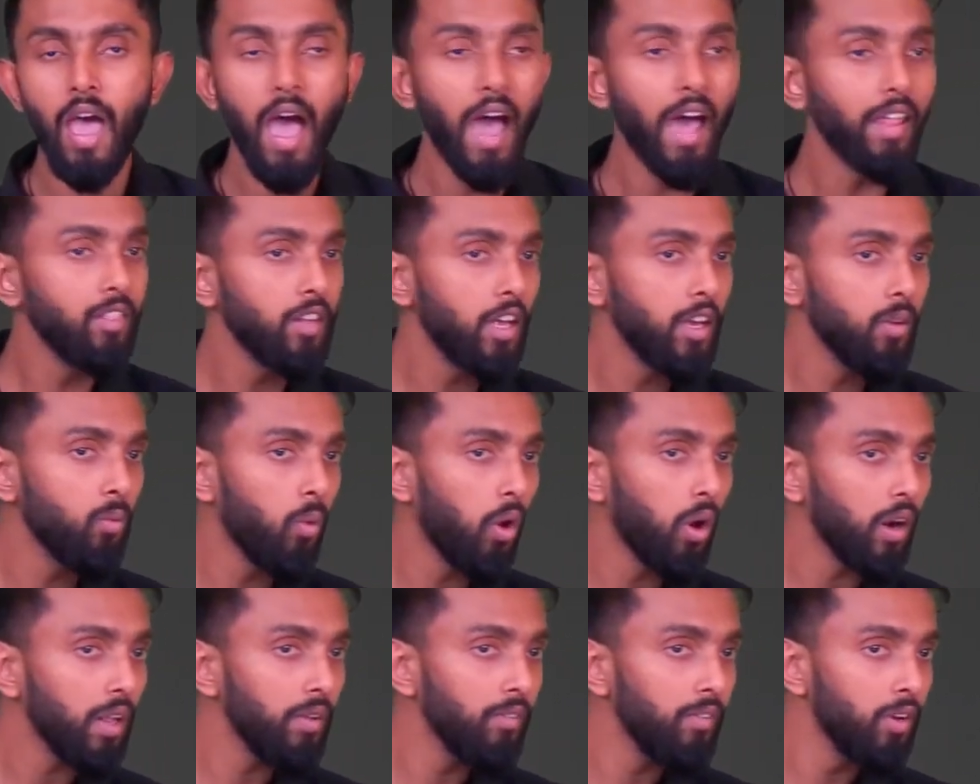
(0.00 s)
And then
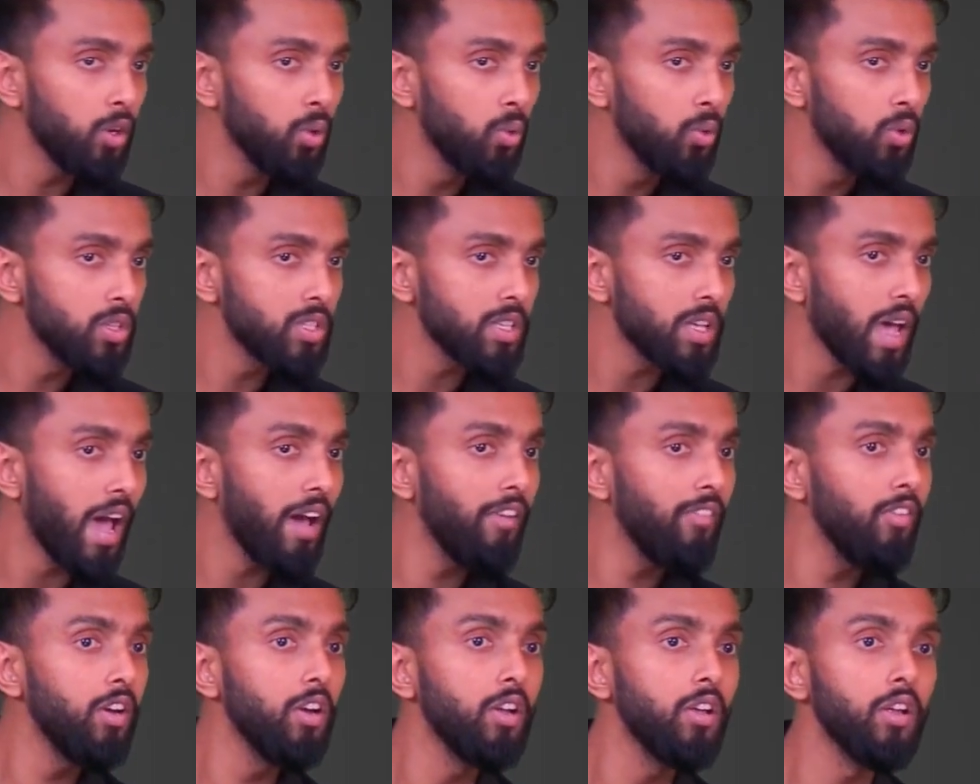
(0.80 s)
what I will do is,
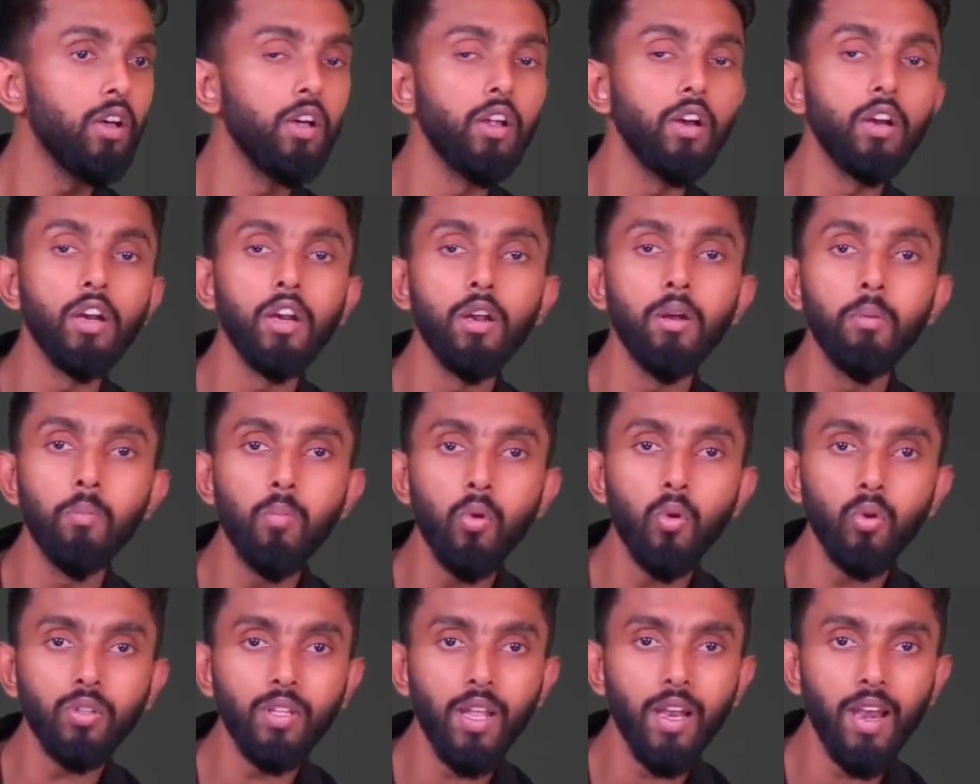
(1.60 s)
I will
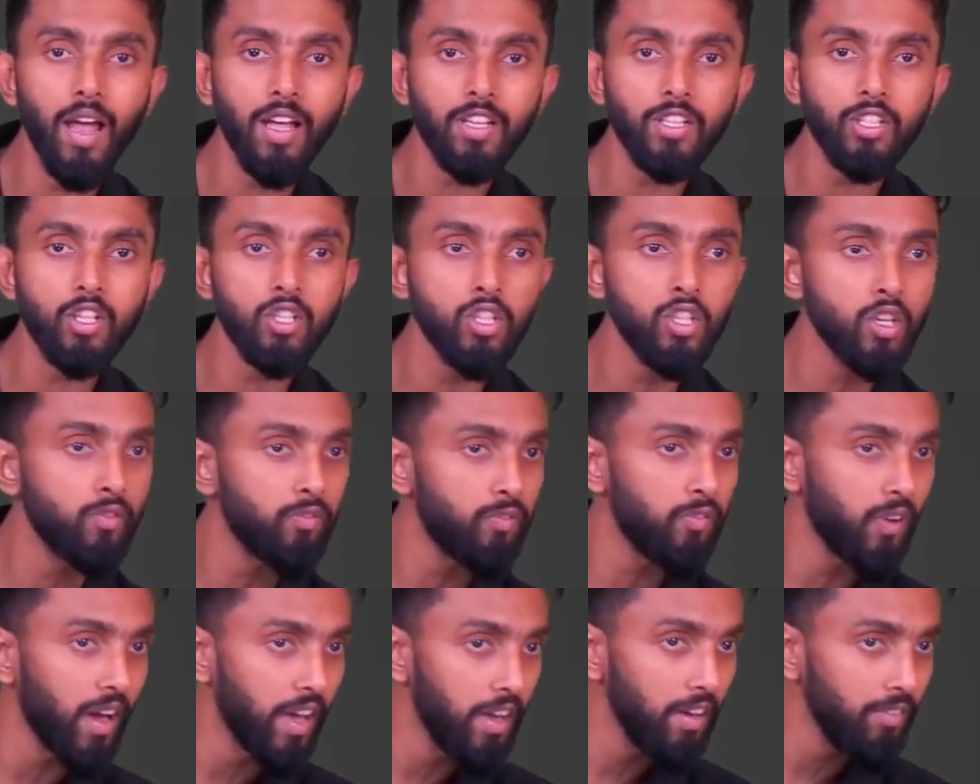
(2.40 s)
remove the last digit
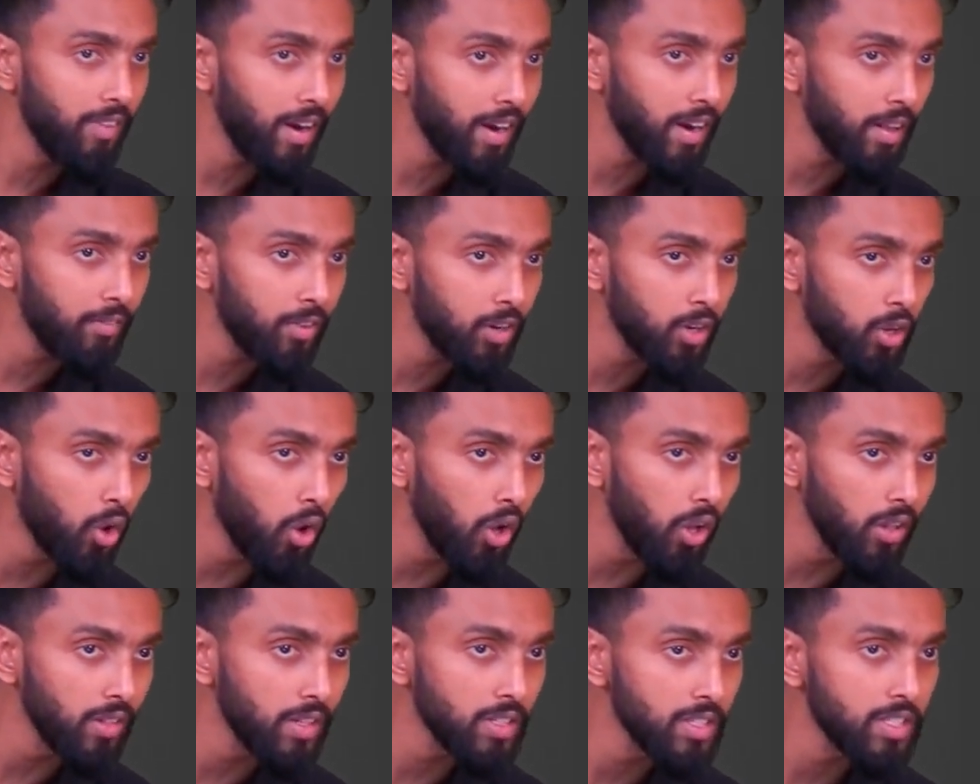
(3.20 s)
5 and I will
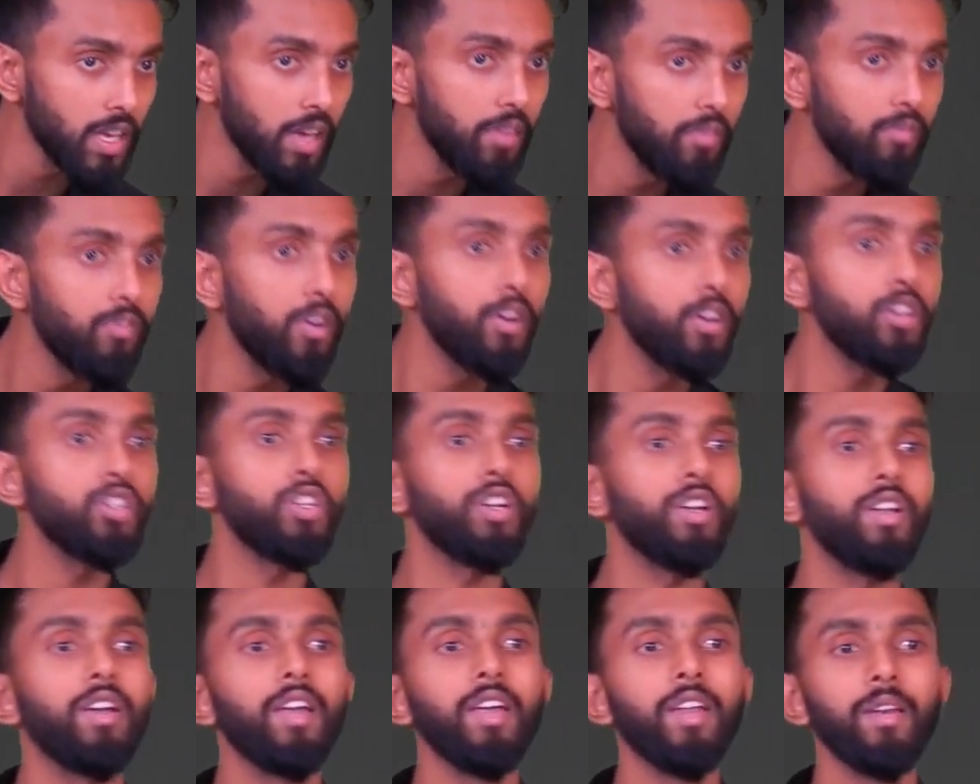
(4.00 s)
call the same
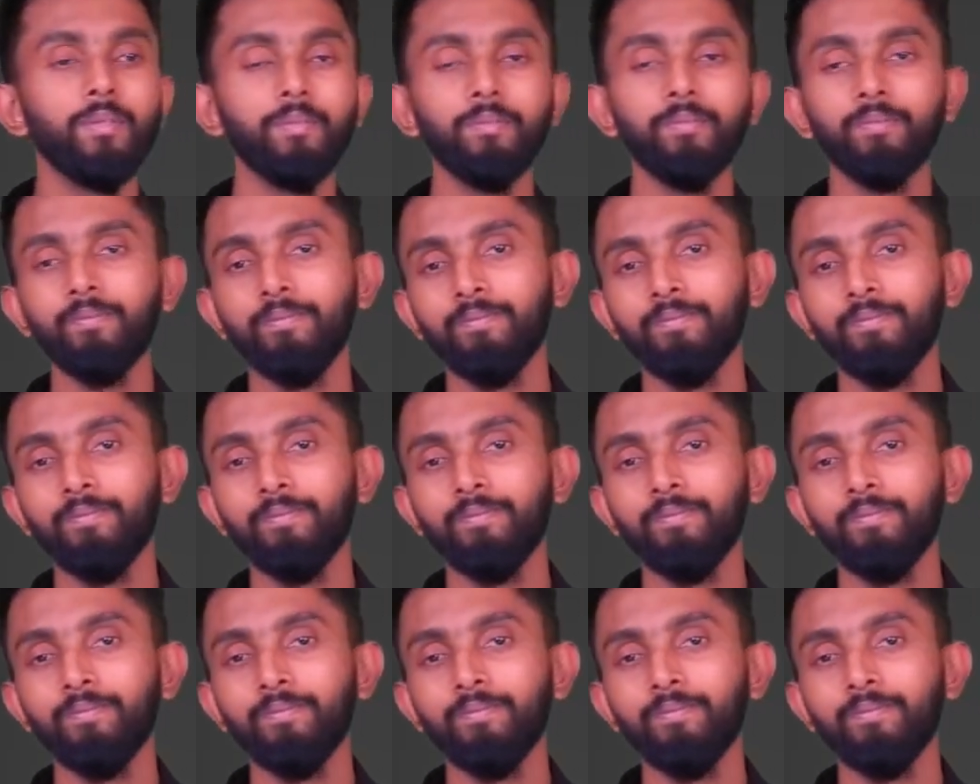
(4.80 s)
function again.